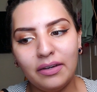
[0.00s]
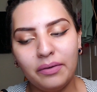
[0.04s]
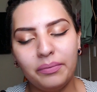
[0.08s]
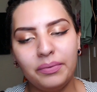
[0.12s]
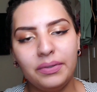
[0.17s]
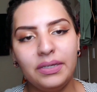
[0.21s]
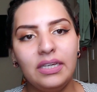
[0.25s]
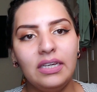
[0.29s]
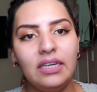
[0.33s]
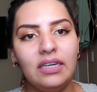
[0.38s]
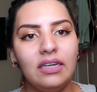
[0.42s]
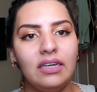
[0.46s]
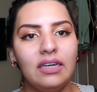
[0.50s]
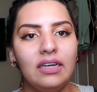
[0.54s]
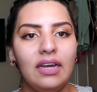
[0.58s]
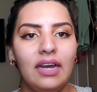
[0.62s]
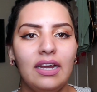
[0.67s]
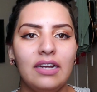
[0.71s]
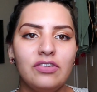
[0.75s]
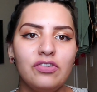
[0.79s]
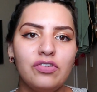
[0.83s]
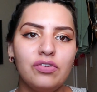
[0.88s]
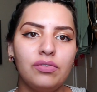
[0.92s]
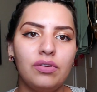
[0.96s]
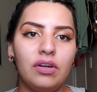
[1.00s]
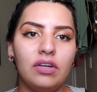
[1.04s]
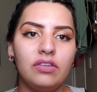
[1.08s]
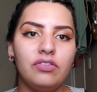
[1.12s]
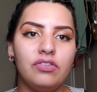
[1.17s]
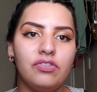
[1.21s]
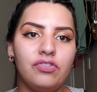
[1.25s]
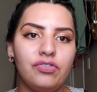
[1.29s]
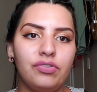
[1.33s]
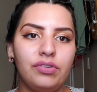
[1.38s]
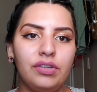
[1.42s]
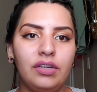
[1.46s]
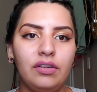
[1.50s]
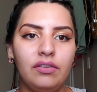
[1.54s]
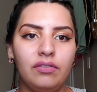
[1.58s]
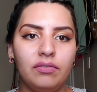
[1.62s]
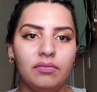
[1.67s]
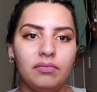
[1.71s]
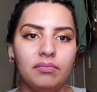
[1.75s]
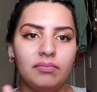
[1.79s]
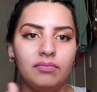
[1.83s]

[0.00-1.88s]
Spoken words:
we had to cross the street